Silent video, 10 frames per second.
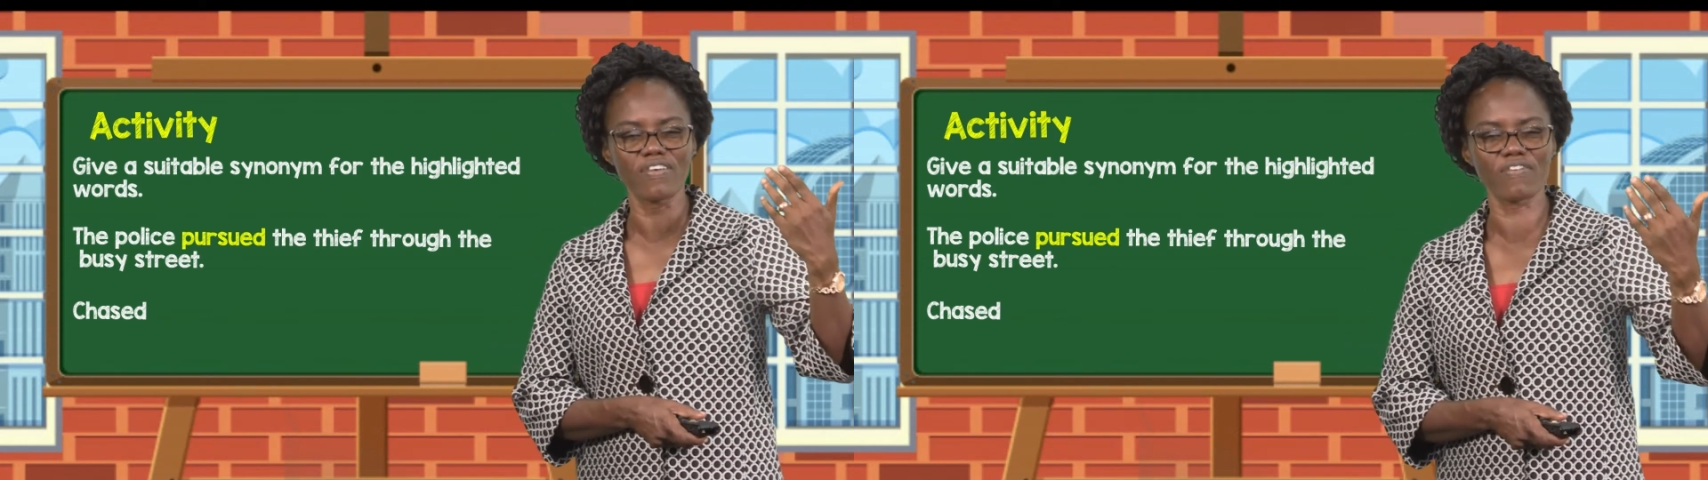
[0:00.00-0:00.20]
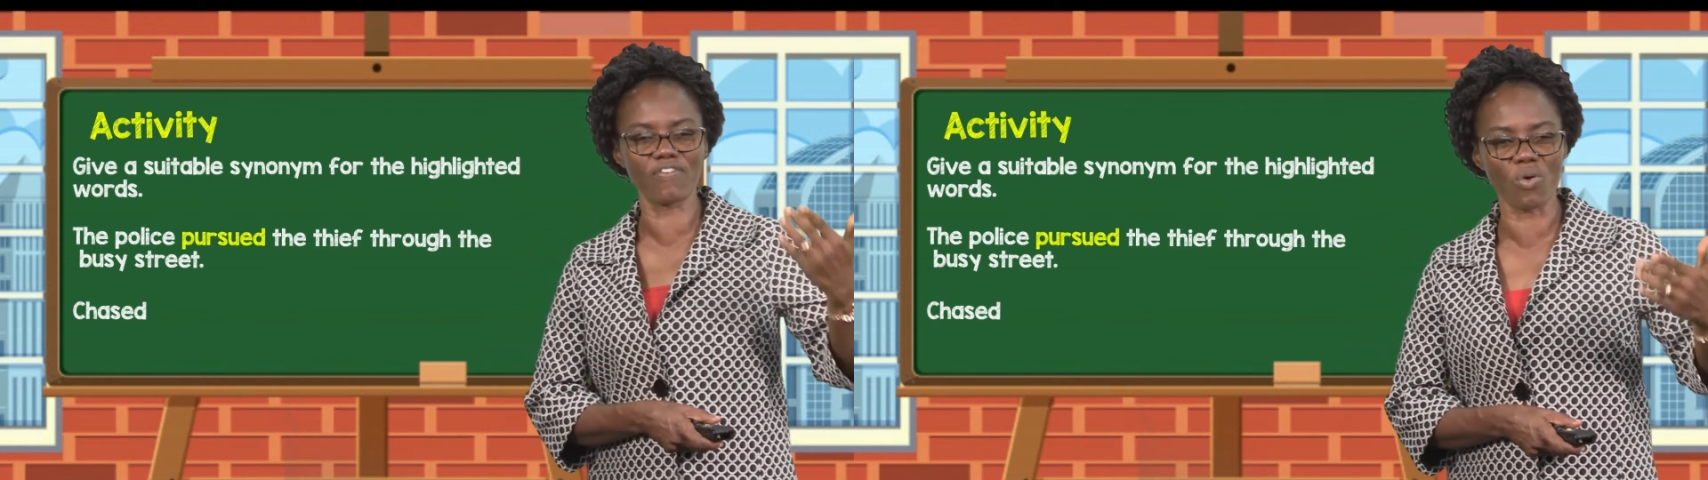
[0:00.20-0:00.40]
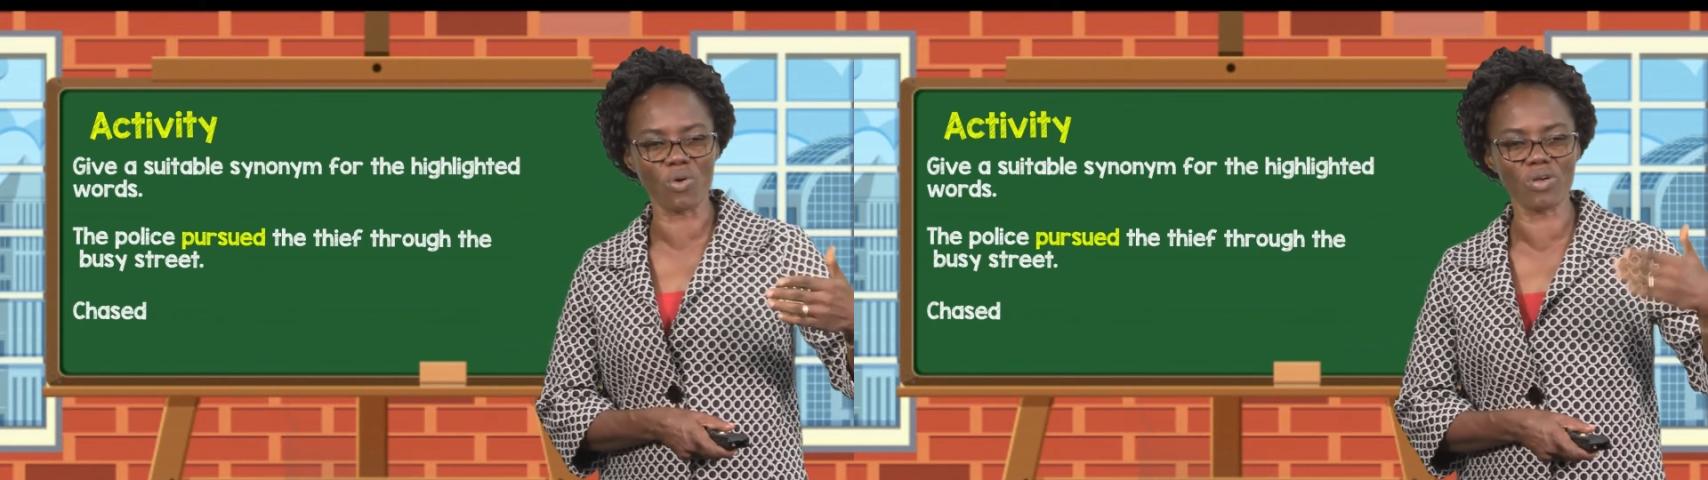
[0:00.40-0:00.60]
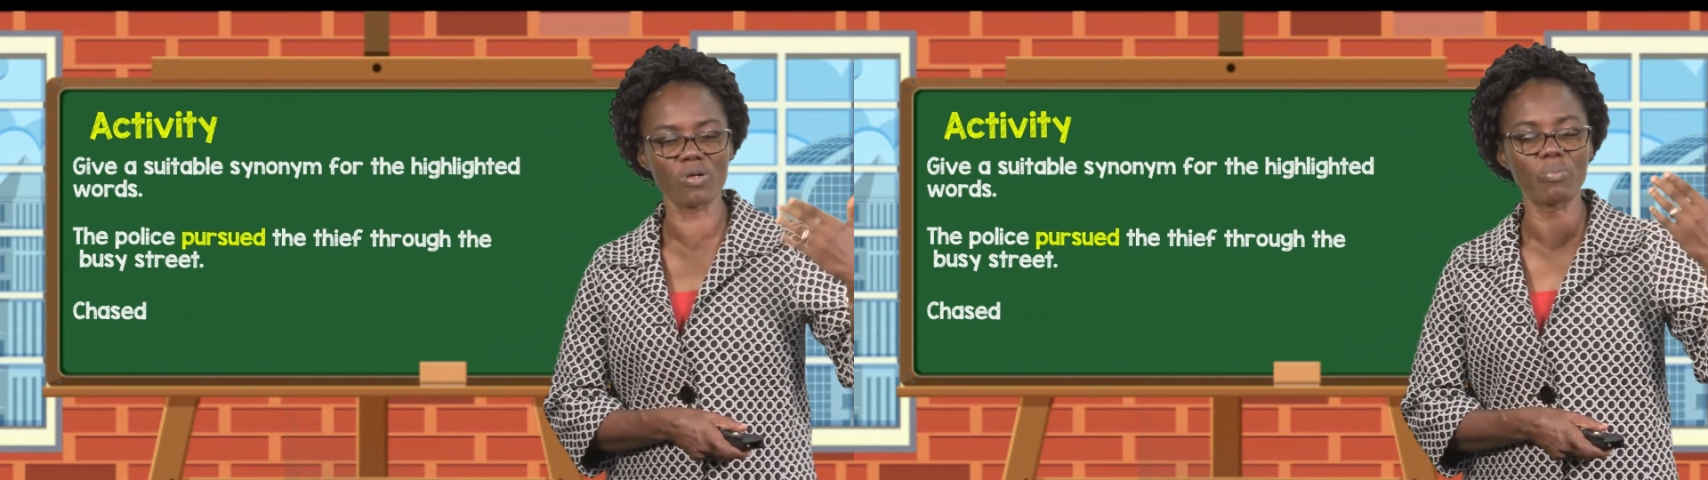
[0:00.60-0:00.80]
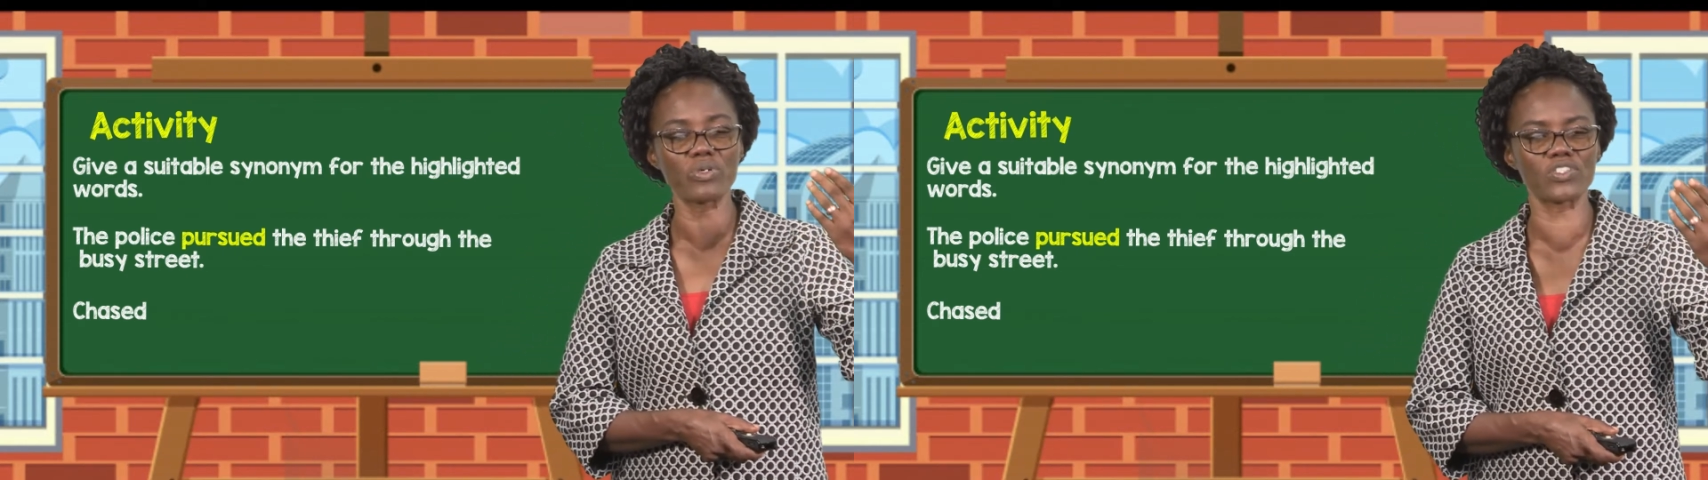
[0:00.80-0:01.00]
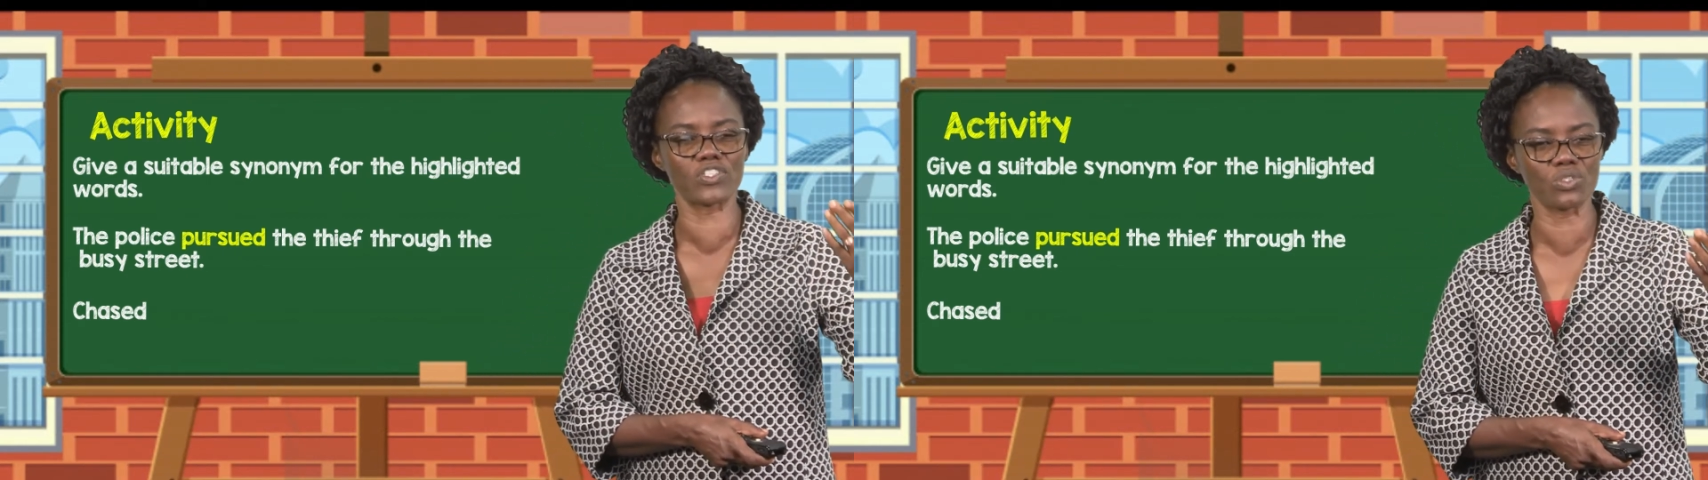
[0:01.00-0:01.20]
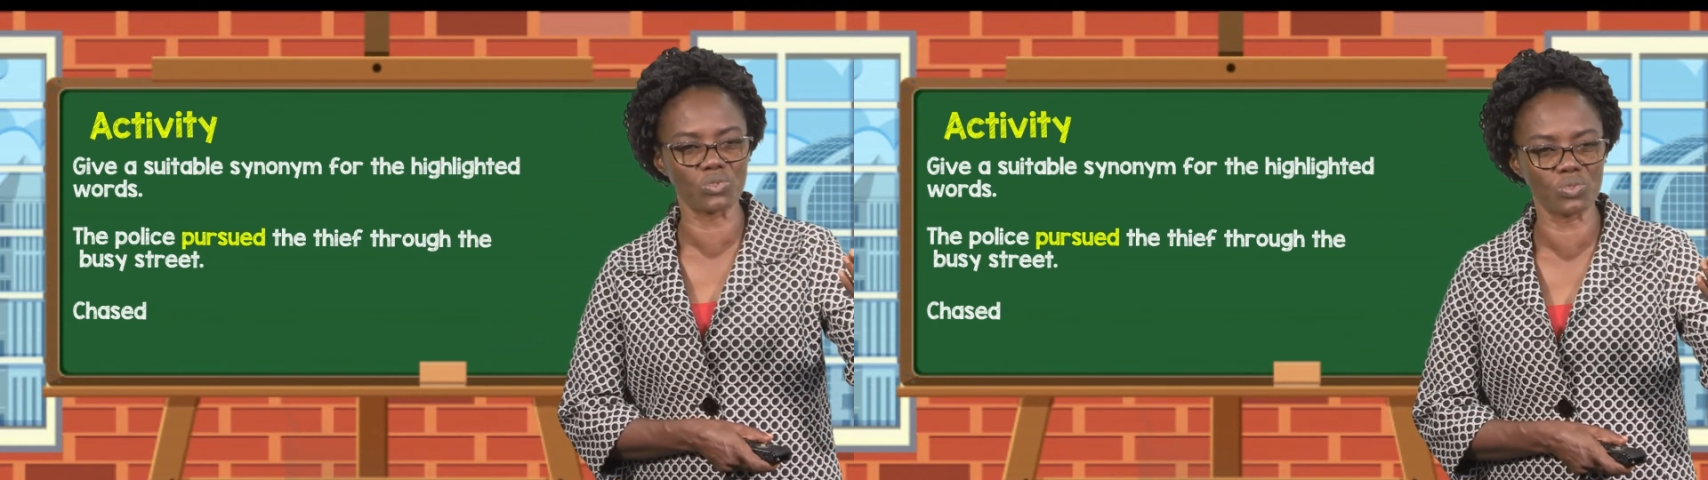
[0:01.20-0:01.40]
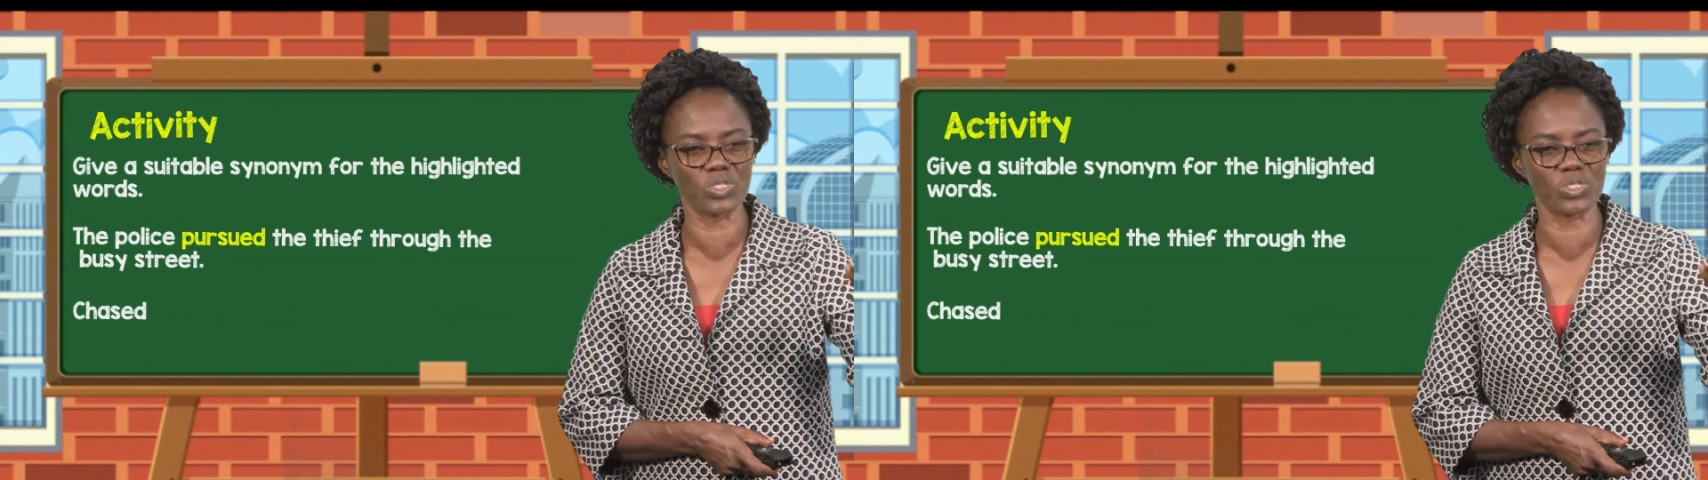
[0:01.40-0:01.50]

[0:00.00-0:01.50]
for pursued,